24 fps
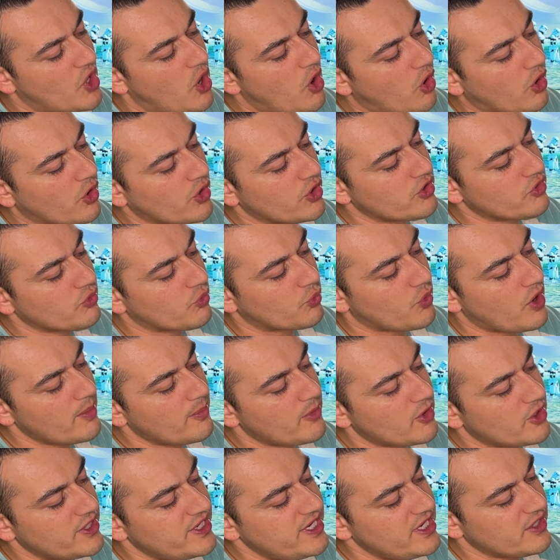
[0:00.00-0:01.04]
hard
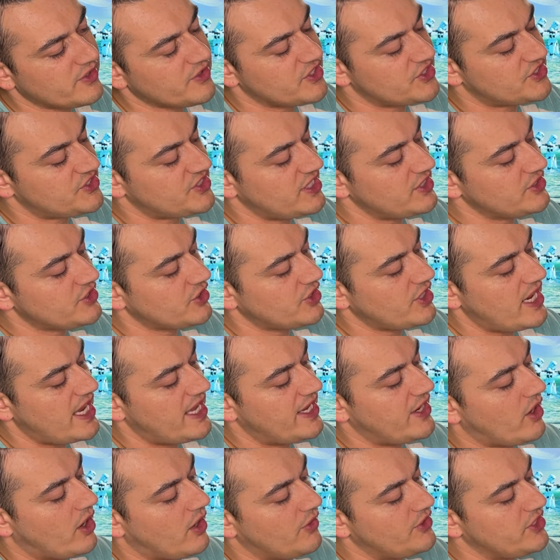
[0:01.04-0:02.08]
rubber here in the center,
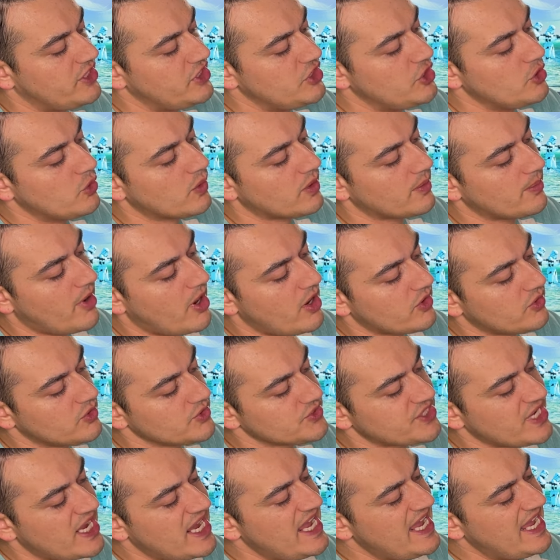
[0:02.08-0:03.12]
and on the newer
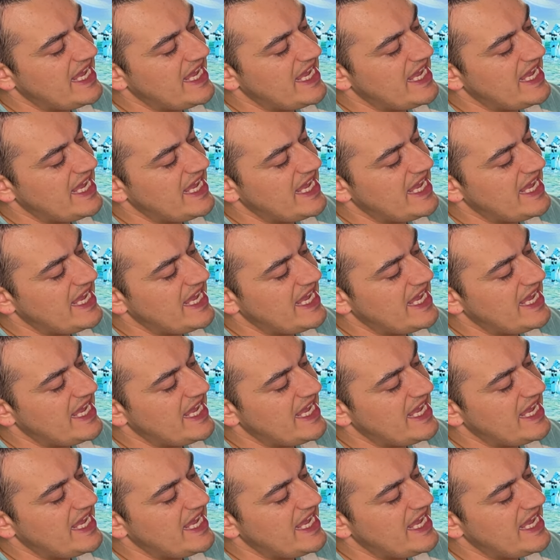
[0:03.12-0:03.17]
models,